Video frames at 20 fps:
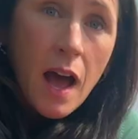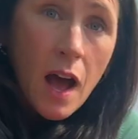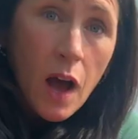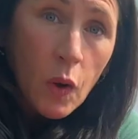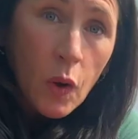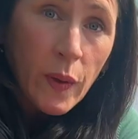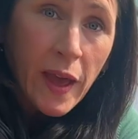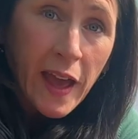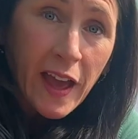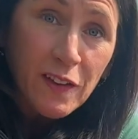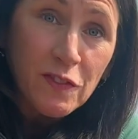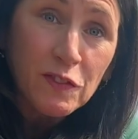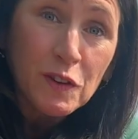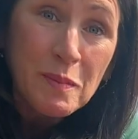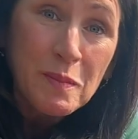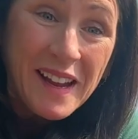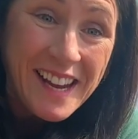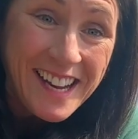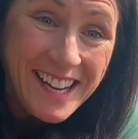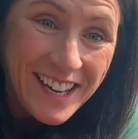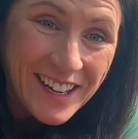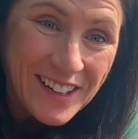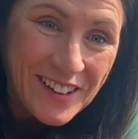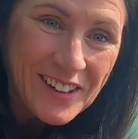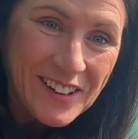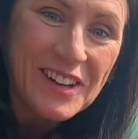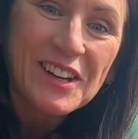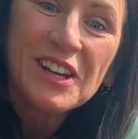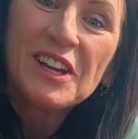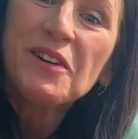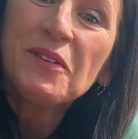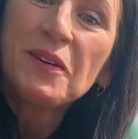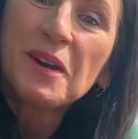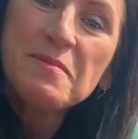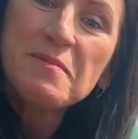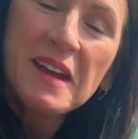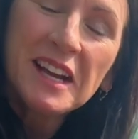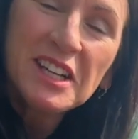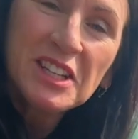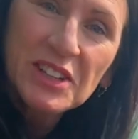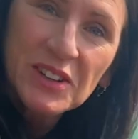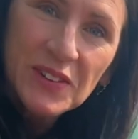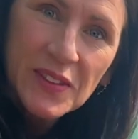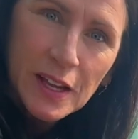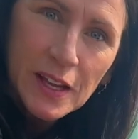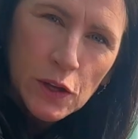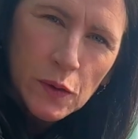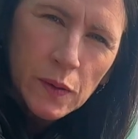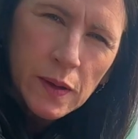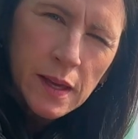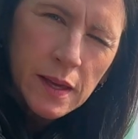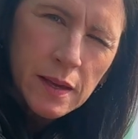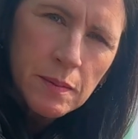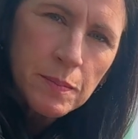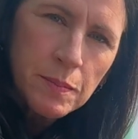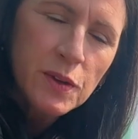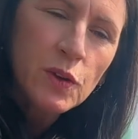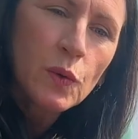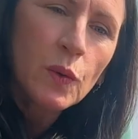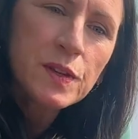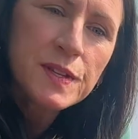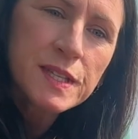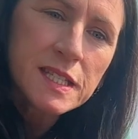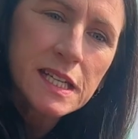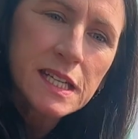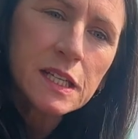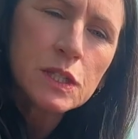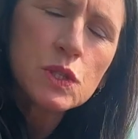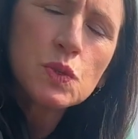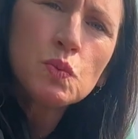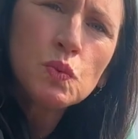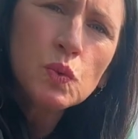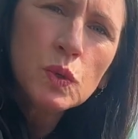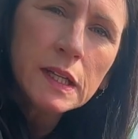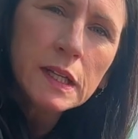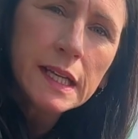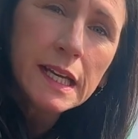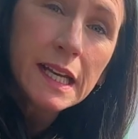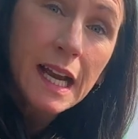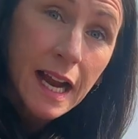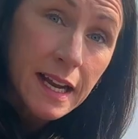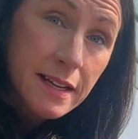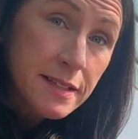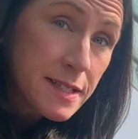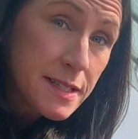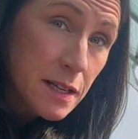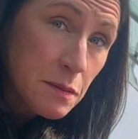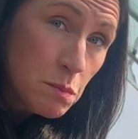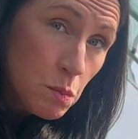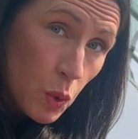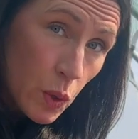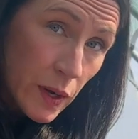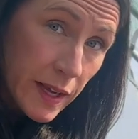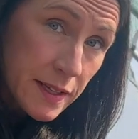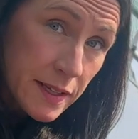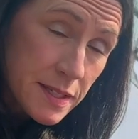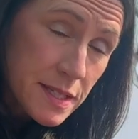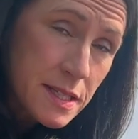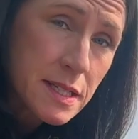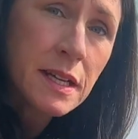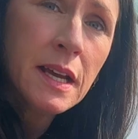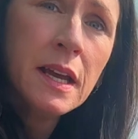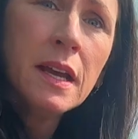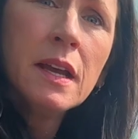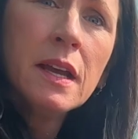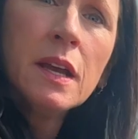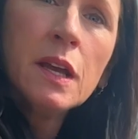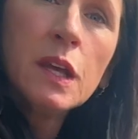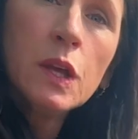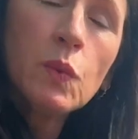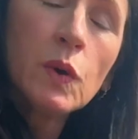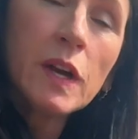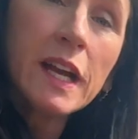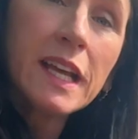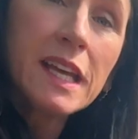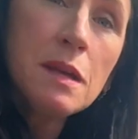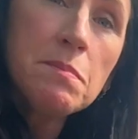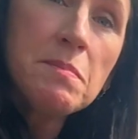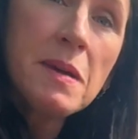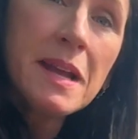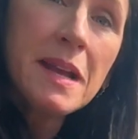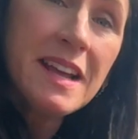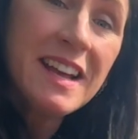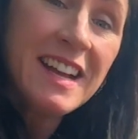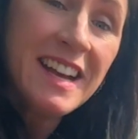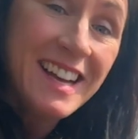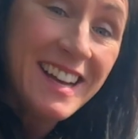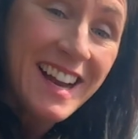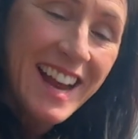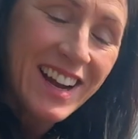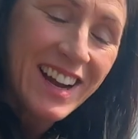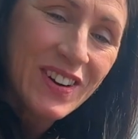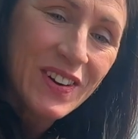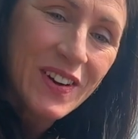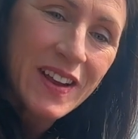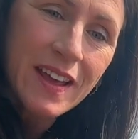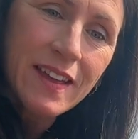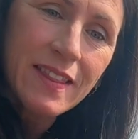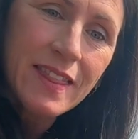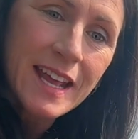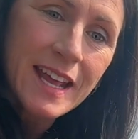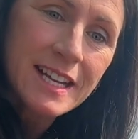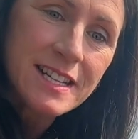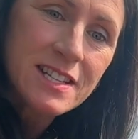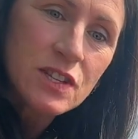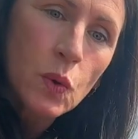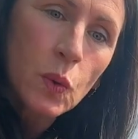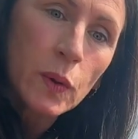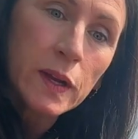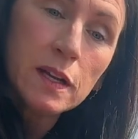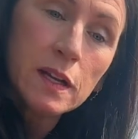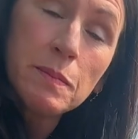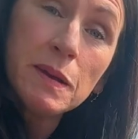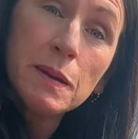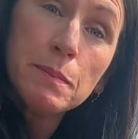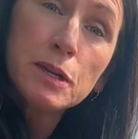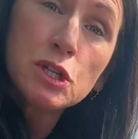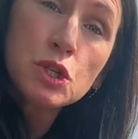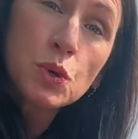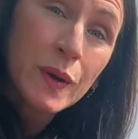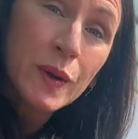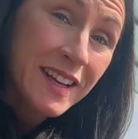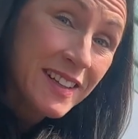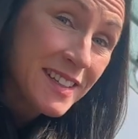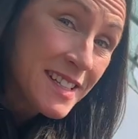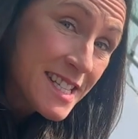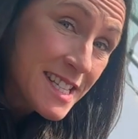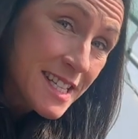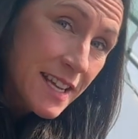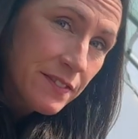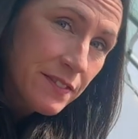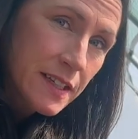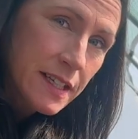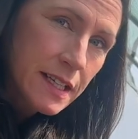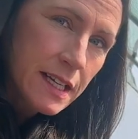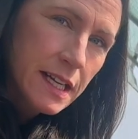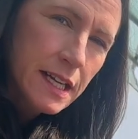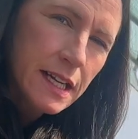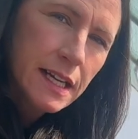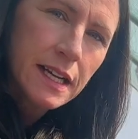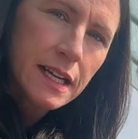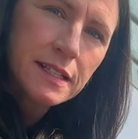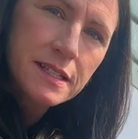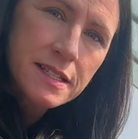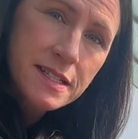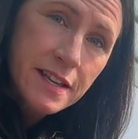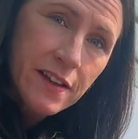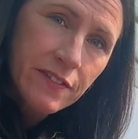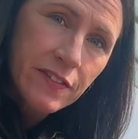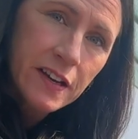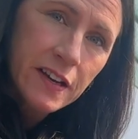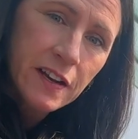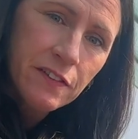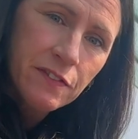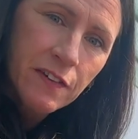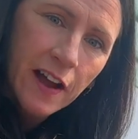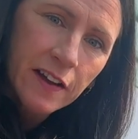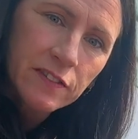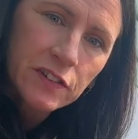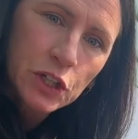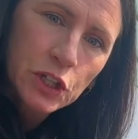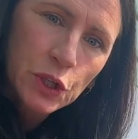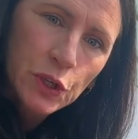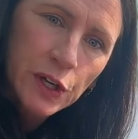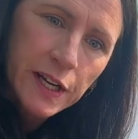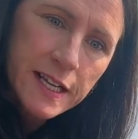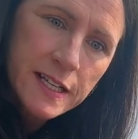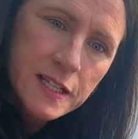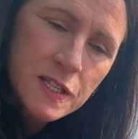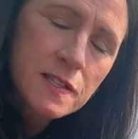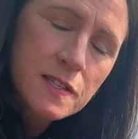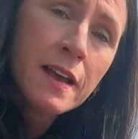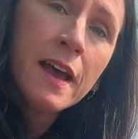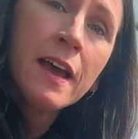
Okay, from here, you want to make sure that you keep your seeds really nice and moist. You want to keep it in an area that is going to be between 70 and 75 degrees.